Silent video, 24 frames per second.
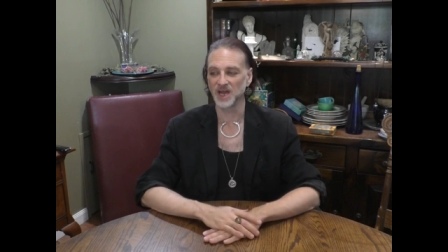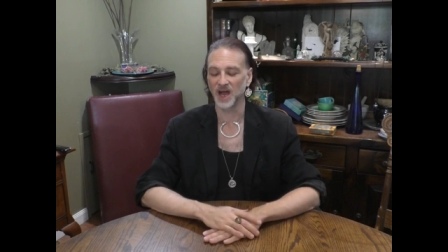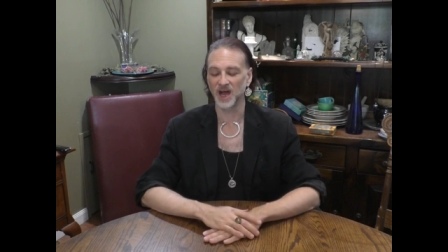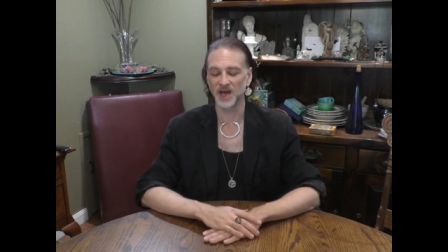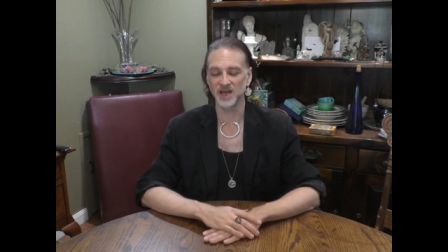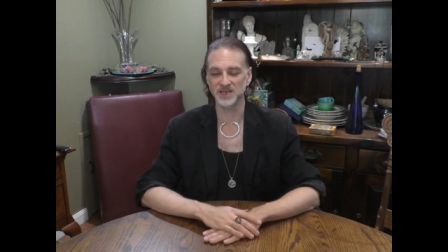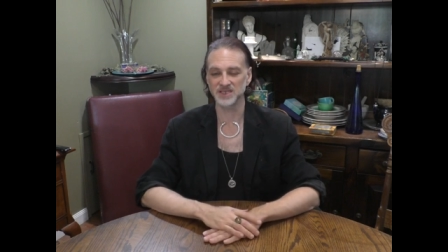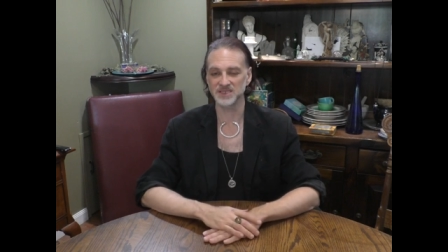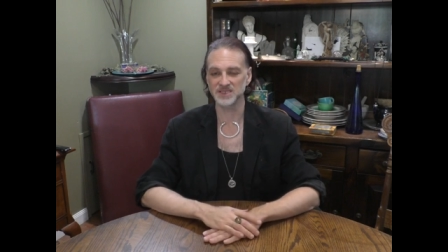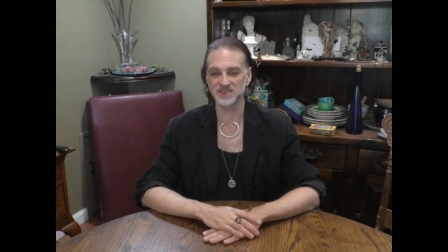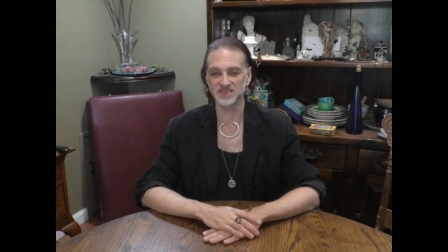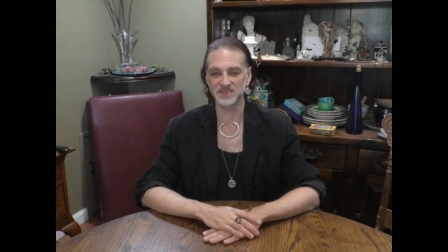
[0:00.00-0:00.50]

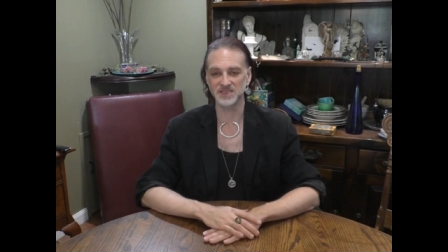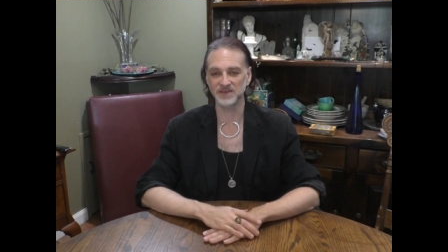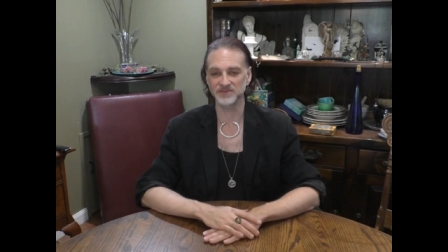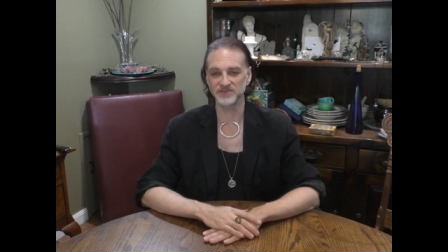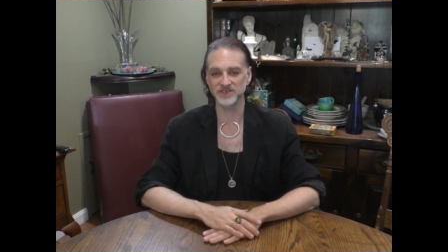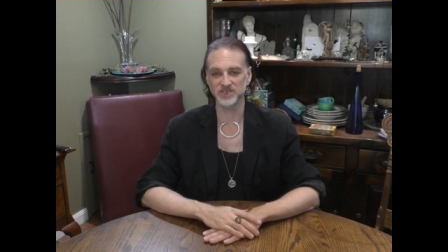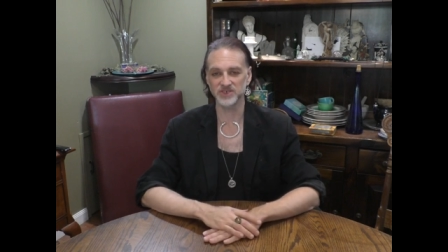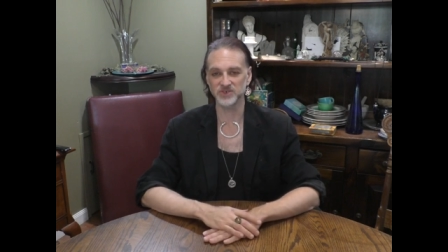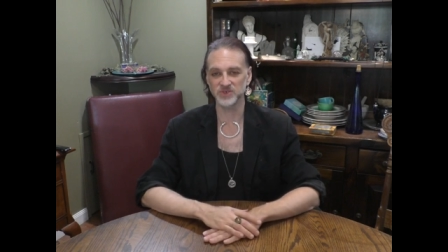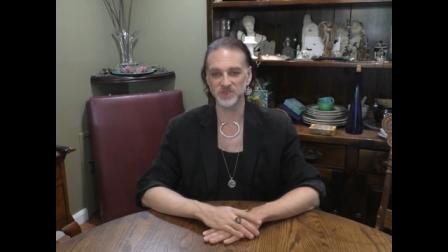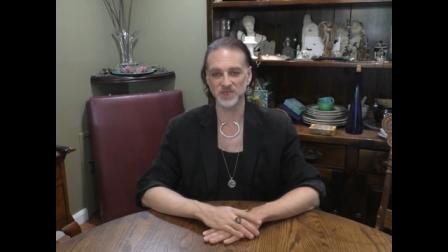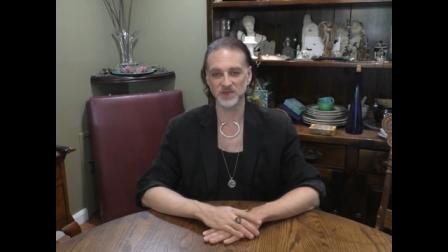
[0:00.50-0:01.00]
honestly
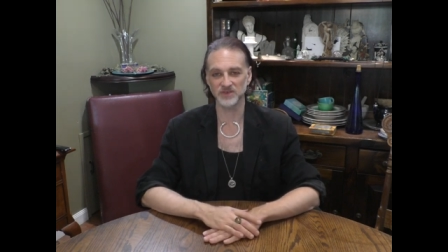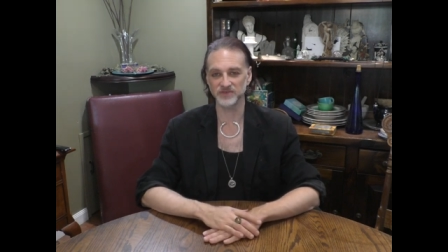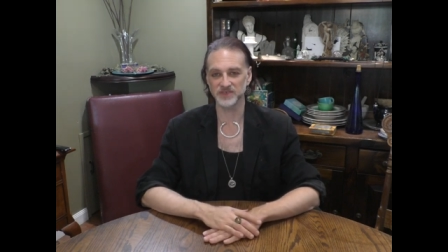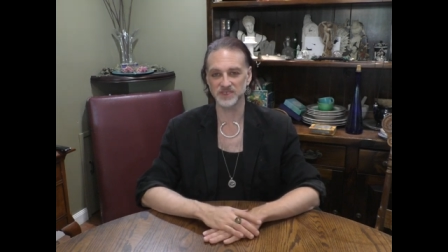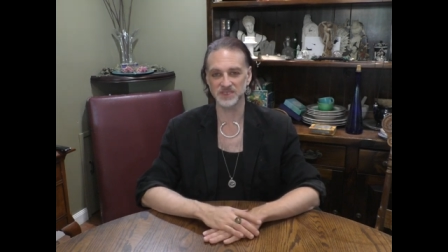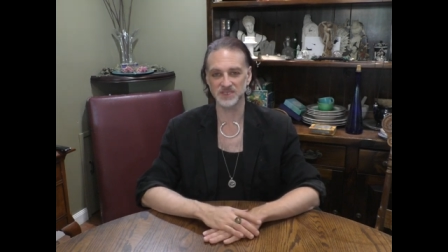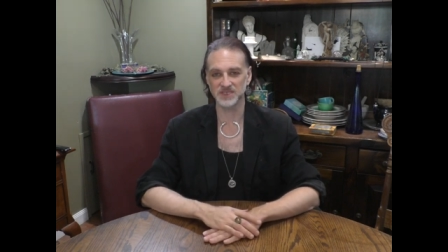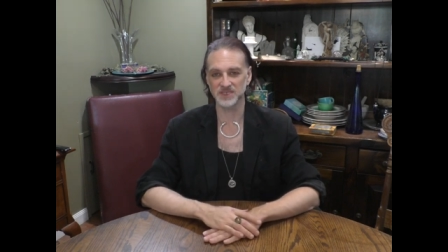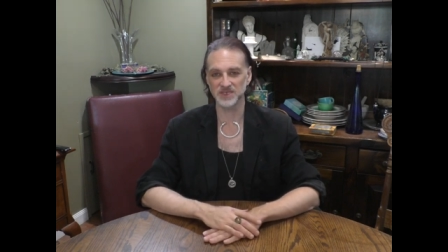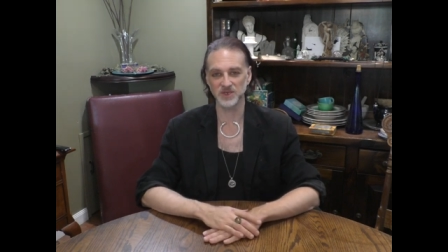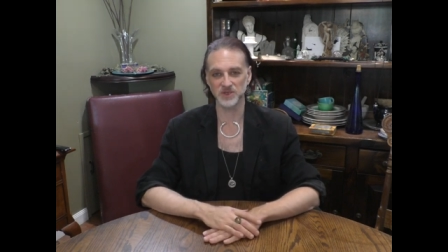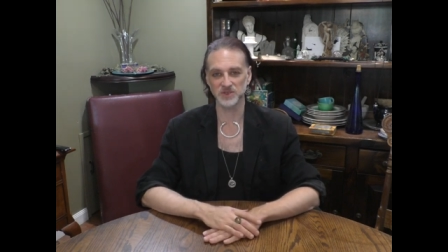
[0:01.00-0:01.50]
loving yourself
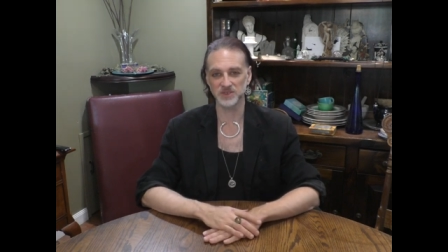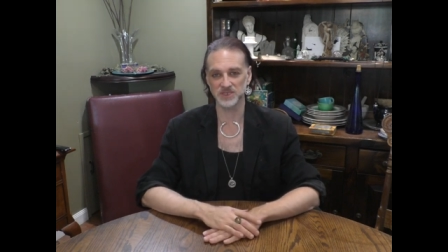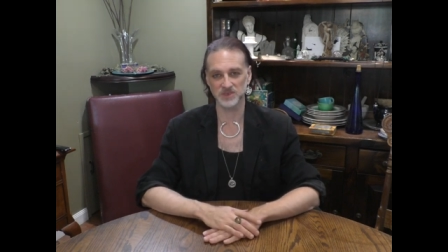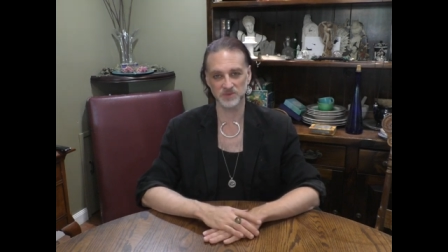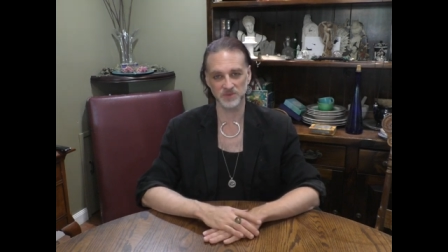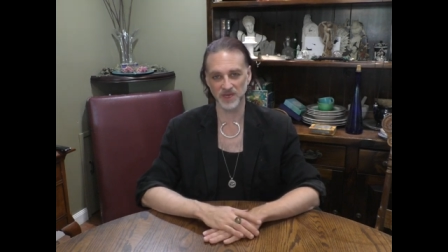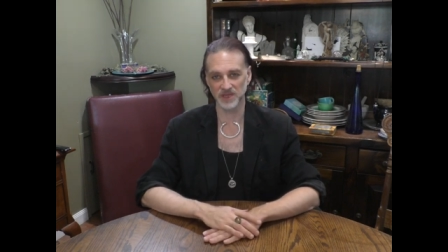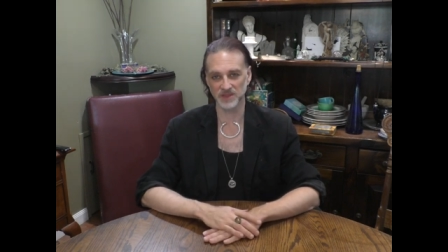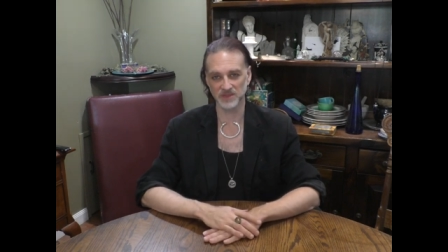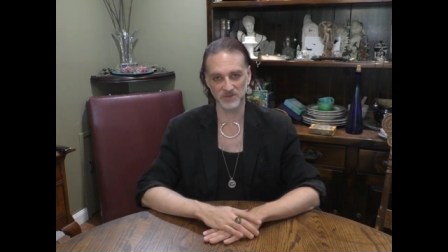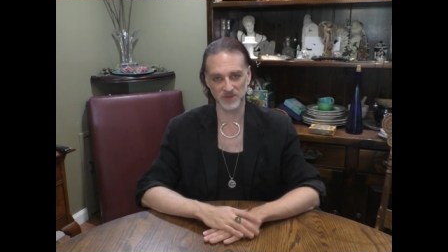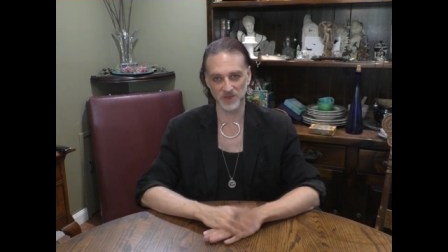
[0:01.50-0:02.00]
is the only
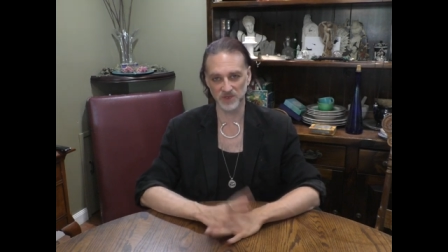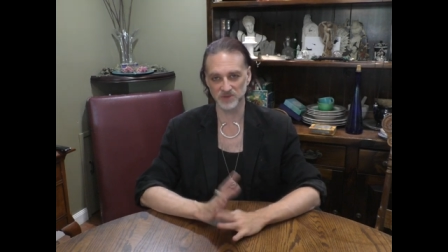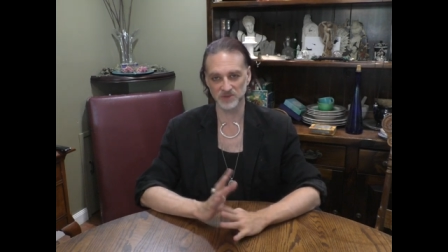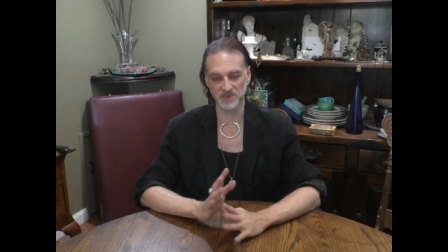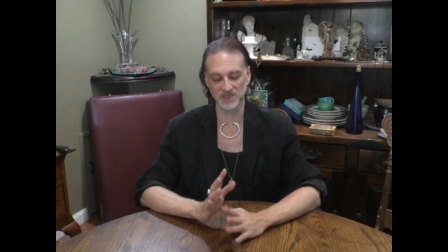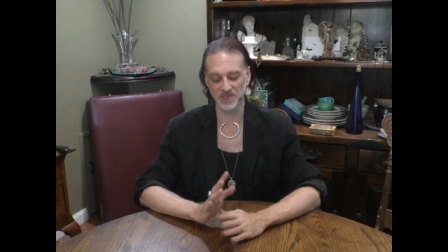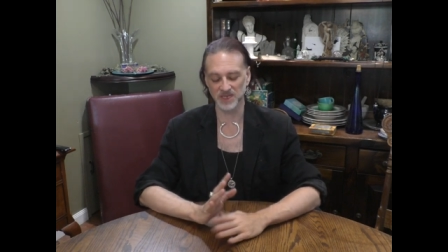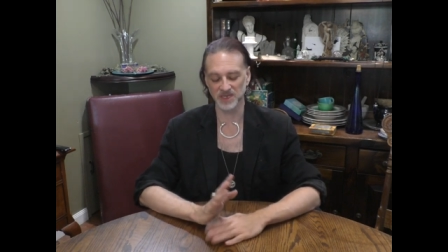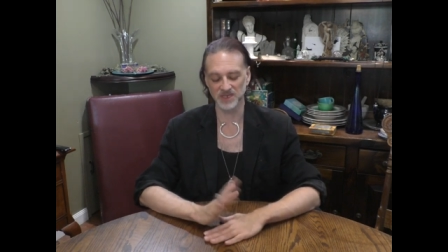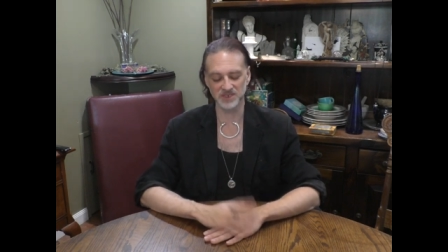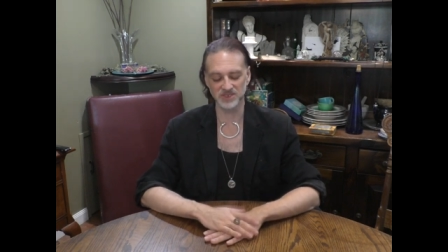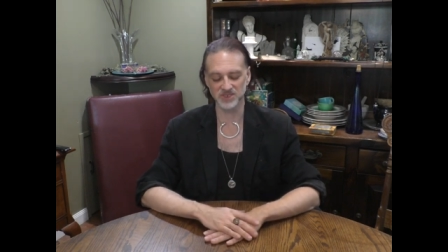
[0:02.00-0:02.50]
way through.
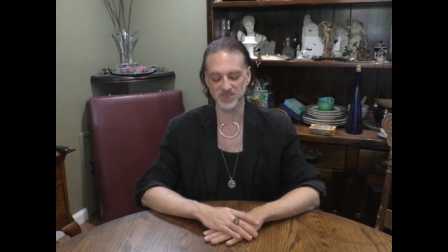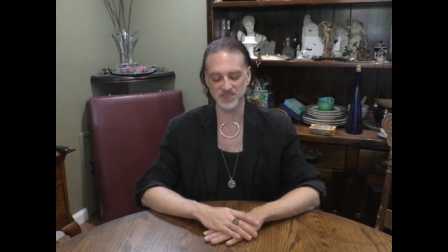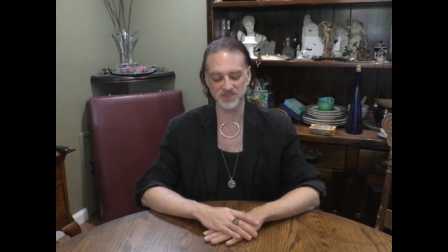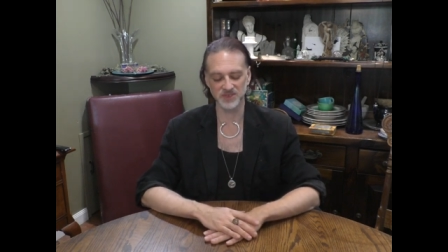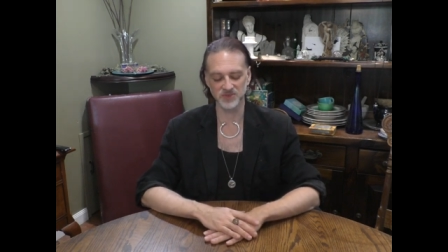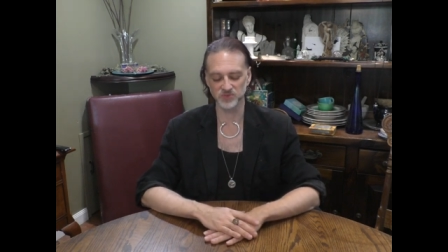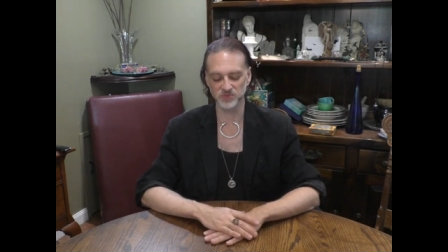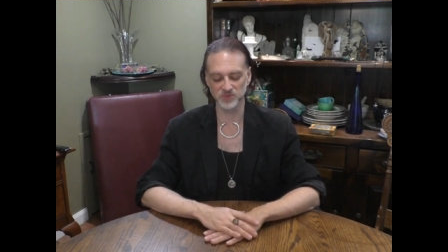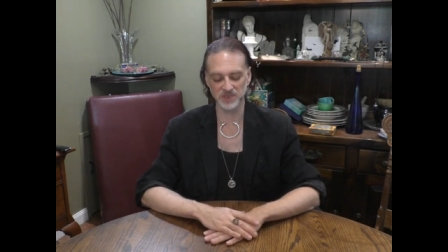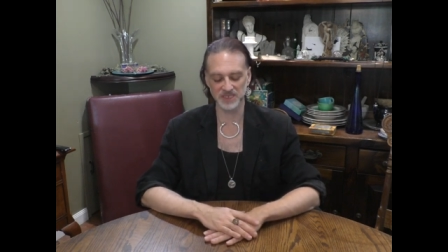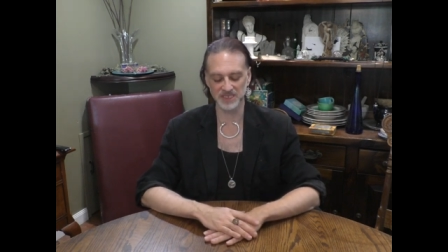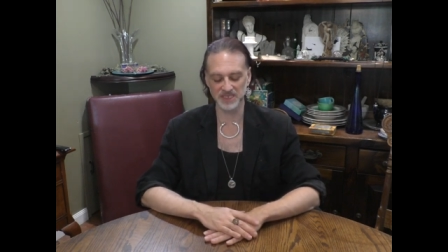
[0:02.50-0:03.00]
It
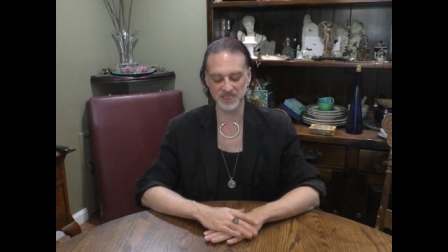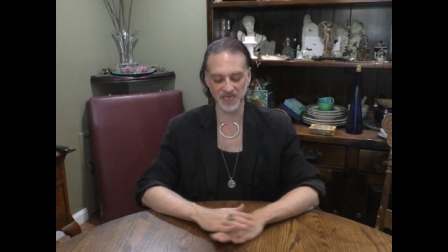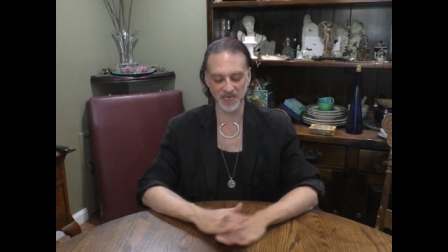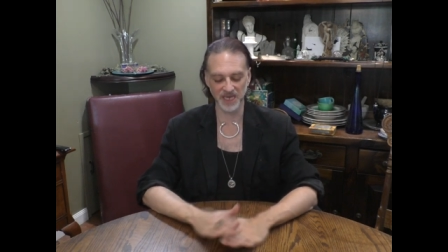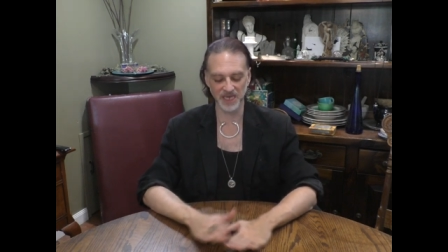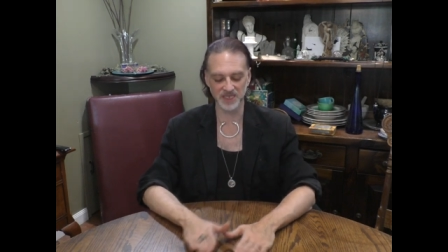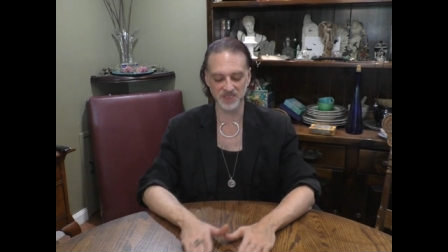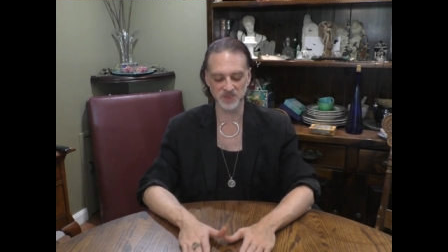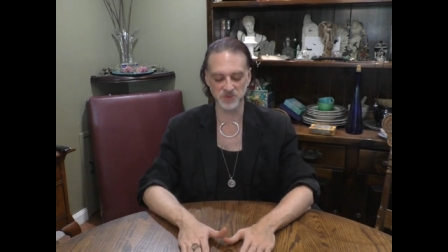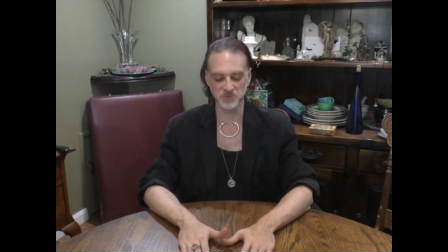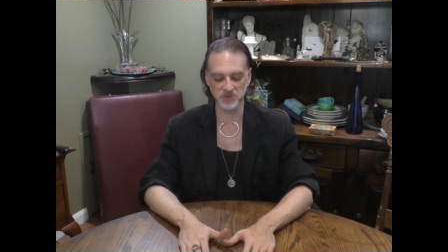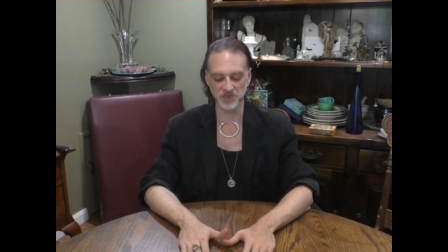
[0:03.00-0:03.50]
just really
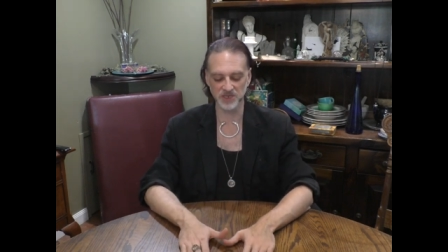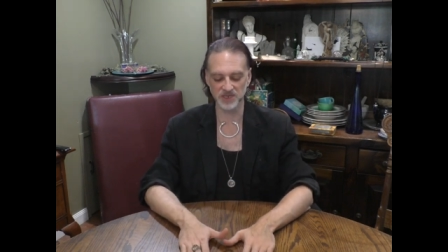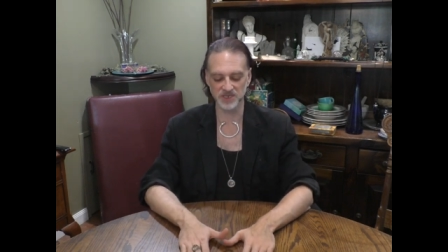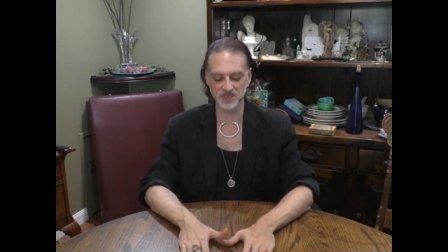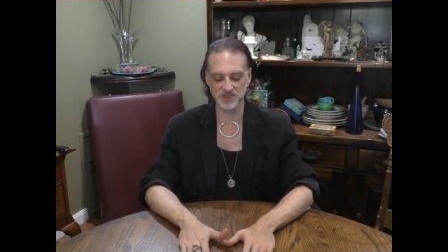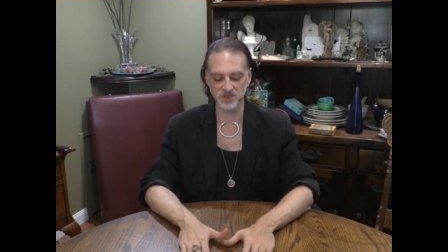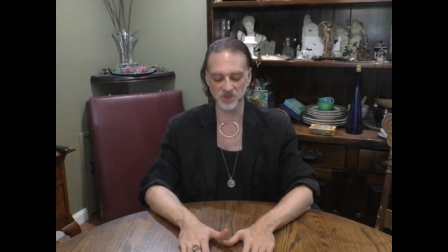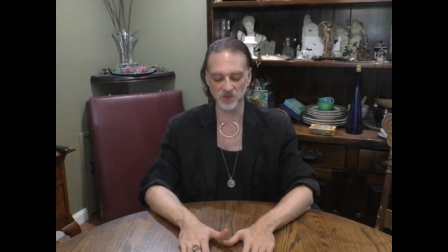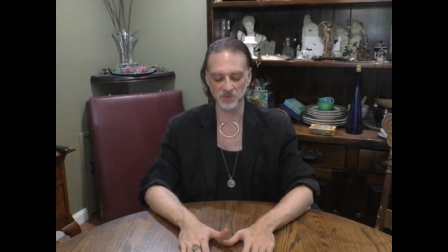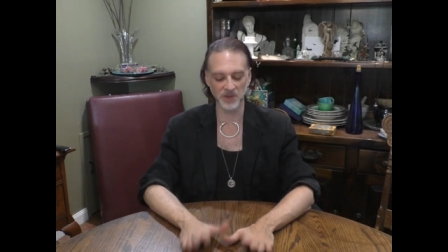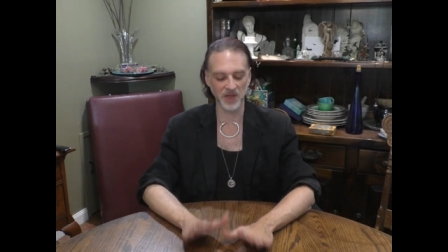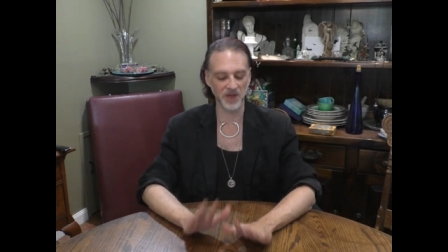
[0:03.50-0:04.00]
is because no